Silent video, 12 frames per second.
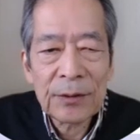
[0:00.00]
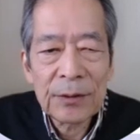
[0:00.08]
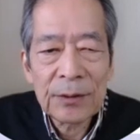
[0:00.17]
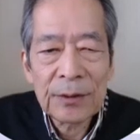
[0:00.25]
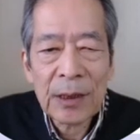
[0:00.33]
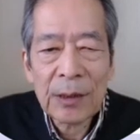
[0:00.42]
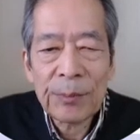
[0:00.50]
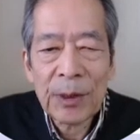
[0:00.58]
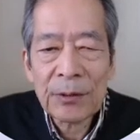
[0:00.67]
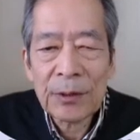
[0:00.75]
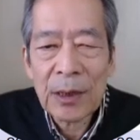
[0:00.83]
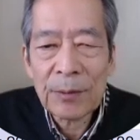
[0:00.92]
the
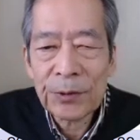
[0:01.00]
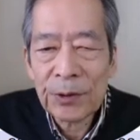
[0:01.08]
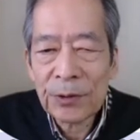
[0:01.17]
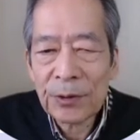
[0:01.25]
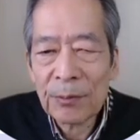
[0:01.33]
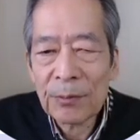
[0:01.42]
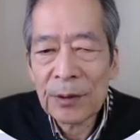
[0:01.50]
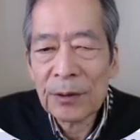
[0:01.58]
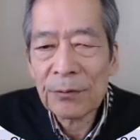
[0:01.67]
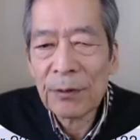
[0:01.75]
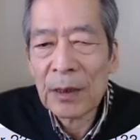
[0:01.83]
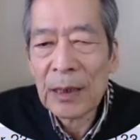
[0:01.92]
ML type system,
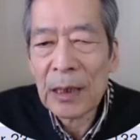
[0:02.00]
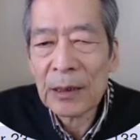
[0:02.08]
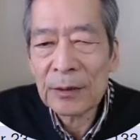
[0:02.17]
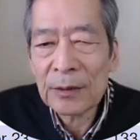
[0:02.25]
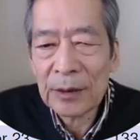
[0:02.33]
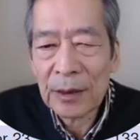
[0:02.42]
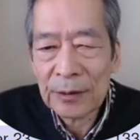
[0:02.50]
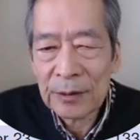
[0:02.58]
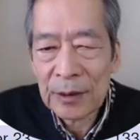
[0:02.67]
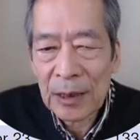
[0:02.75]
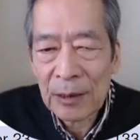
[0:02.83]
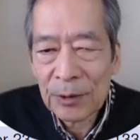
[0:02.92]
this one, the
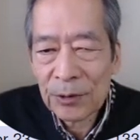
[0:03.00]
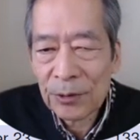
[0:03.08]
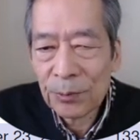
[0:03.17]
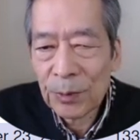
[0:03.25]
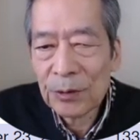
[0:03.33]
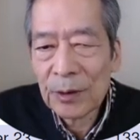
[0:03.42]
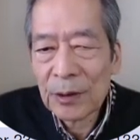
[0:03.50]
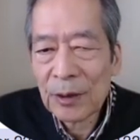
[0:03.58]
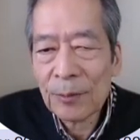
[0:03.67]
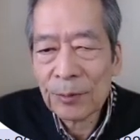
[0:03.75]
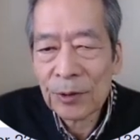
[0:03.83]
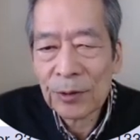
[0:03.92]
Damas-Milnor
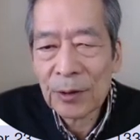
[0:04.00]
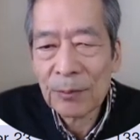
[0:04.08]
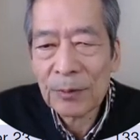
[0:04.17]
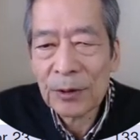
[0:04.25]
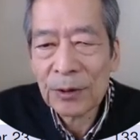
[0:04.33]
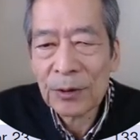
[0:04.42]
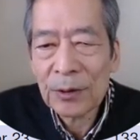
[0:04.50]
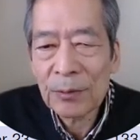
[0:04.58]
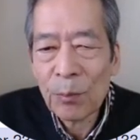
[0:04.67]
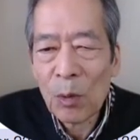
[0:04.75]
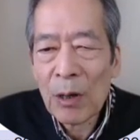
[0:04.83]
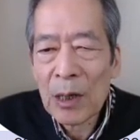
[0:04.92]
type system, is
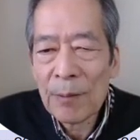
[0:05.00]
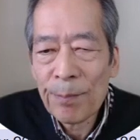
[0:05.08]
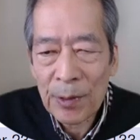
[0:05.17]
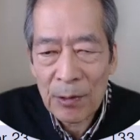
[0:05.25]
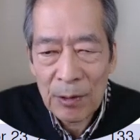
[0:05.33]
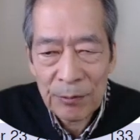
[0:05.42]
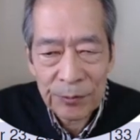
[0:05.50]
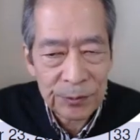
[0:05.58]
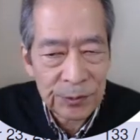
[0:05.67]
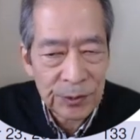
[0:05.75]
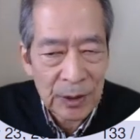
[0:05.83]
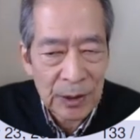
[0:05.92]
more powerful
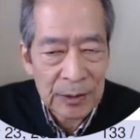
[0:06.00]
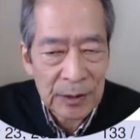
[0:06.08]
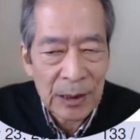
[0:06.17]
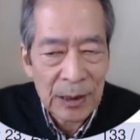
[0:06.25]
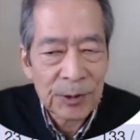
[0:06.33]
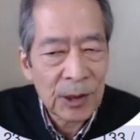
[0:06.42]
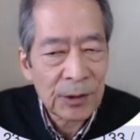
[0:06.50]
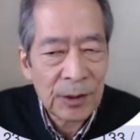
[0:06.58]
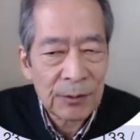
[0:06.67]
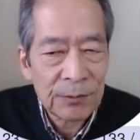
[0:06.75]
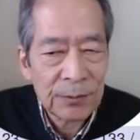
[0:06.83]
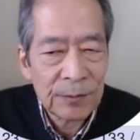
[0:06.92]
than
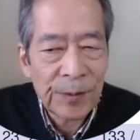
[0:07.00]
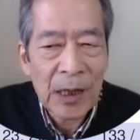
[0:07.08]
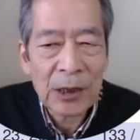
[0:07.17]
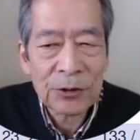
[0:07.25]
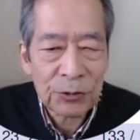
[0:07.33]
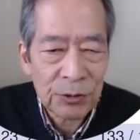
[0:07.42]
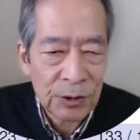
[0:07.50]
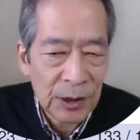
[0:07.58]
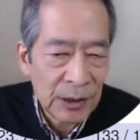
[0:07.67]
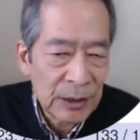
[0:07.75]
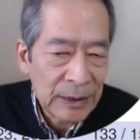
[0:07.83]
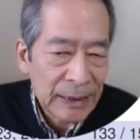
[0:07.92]
lambda-def,
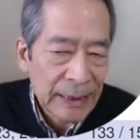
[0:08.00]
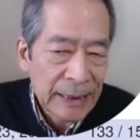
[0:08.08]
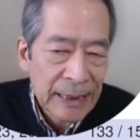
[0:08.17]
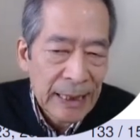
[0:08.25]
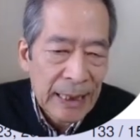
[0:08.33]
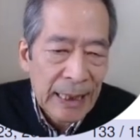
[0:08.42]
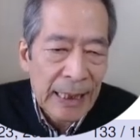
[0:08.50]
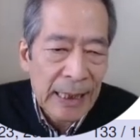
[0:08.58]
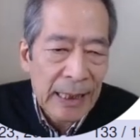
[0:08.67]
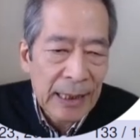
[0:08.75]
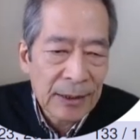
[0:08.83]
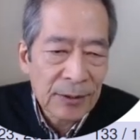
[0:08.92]
naturally,
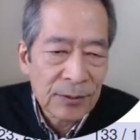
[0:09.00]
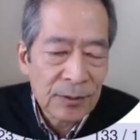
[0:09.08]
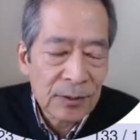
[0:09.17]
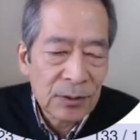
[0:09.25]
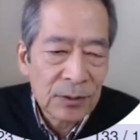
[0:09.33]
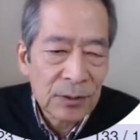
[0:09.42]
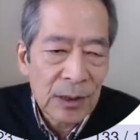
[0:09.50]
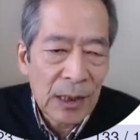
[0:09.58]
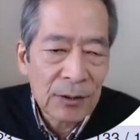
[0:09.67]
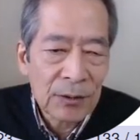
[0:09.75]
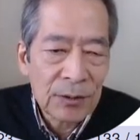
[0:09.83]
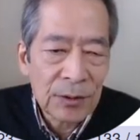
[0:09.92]
and
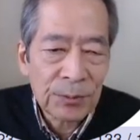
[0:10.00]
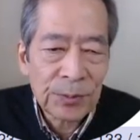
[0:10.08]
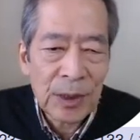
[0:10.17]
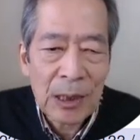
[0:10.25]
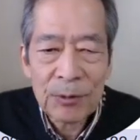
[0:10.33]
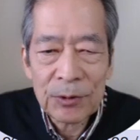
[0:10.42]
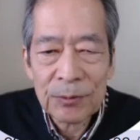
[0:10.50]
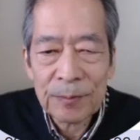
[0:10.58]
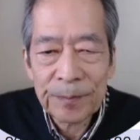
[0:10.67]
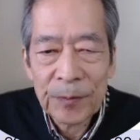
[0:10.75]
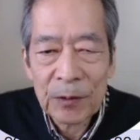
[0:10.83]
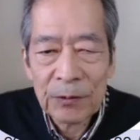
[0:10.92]
algorithm W,
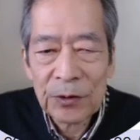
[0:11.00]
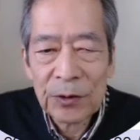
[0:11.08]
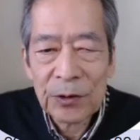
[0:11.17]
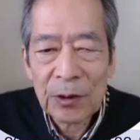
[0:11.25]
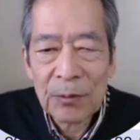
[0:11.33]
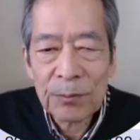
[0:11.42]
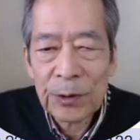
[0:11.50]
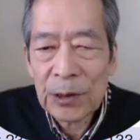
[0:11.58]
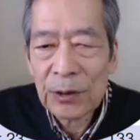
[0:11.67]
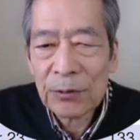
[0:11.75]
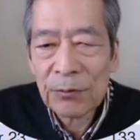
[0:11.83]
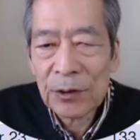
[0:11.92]
which is
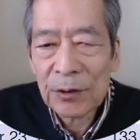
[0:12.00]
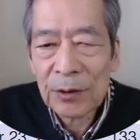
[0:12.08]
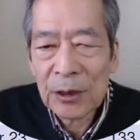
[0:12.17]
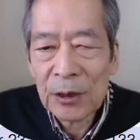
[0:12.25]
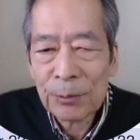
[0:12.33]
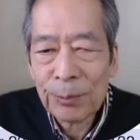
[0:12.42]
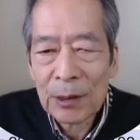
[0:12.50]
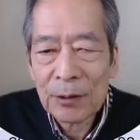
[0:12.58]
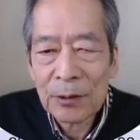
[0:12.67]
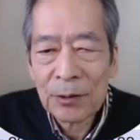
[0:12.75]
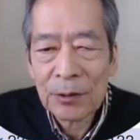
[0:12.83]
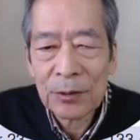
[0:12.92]
complete with
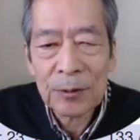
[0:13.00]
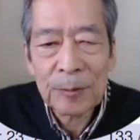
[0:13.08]
respect to